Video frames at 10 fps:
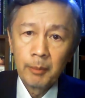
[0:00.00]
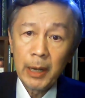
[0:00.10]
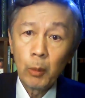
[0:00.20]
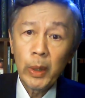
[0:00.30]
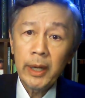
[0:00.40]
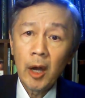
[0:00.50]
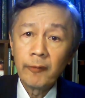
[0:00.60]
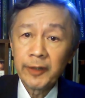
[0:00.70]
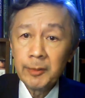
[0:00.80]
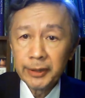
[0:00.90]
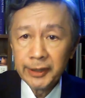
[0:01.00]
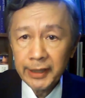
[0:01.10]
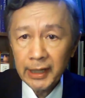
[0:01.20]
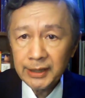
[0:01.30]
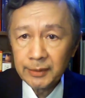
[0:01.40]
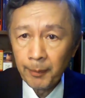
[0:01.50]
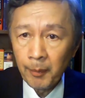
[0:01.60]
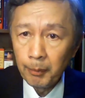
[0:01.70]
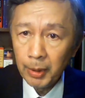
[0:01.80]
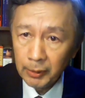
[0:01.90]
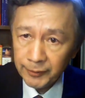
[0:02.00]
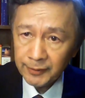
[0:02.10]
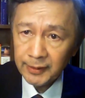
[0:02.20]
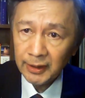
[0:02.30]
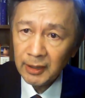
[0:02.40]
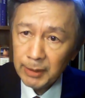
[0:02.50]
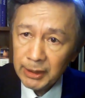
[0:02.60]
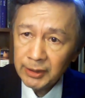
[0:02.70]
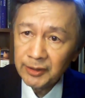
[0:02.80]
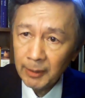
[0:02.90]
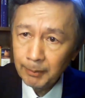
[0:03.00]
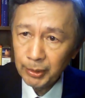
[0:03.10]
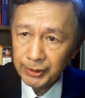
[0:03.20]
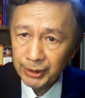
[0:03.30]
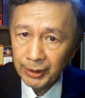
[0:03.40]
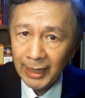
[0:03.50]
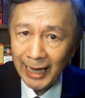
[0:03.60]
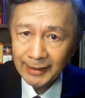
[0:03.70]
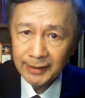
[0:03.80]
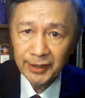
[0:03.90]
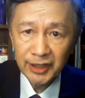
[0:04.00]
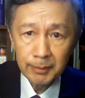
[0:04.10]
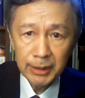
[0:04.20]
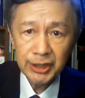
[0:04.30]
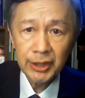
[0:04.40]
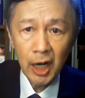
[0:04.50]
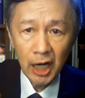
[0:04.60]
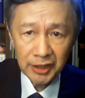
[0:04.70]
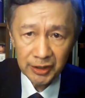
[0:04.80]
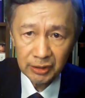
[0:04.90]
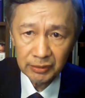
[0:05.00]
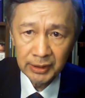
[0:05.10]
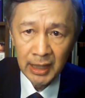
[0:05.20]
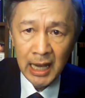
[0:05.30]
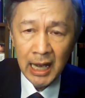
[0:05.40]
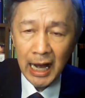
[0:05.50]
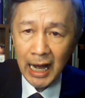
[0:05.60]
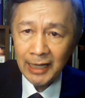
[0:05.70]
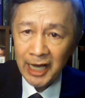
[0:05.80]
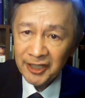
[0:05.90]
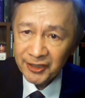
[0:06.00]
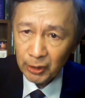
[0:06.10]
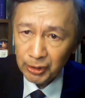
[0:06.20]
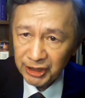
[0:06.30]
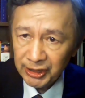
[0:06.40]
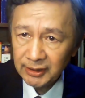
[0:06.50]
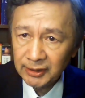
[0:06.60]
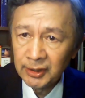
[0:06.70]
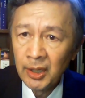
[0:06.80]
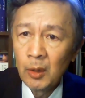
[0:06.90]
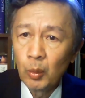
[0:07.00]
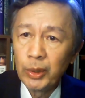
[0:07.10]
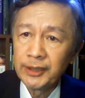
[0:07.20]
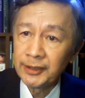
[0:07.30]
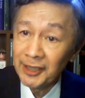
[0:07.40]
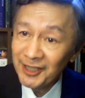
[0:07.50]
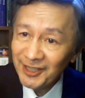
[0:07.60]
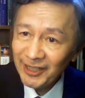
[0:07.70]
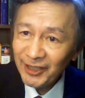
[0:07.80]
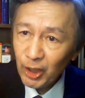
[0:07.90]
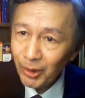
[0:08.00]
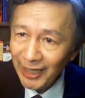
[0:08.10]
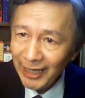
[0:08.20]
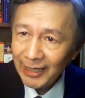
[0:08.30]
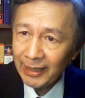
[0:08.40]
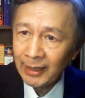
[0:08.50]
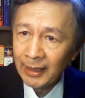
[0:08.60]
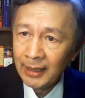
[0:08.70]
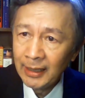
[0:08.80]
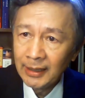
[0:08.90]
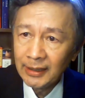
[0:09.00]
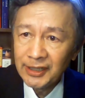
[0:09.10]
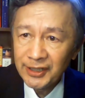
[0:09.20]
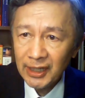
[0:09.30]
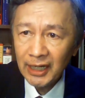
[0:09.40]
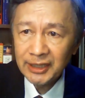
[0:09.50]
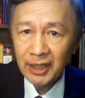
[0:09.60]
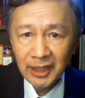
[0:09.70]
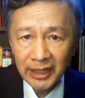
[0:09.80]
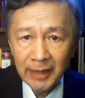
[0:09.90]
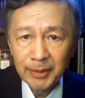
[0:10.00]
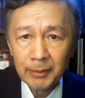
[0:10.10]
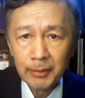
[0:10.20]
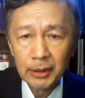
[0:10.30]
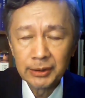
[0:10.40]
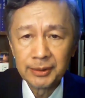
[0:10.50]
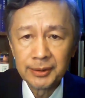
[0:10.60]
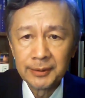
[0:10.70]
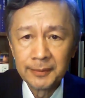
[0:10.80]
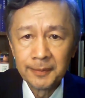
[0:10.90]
By way of implication, both the emission temperature and the emission altitude are associated with the single layer in such climate models.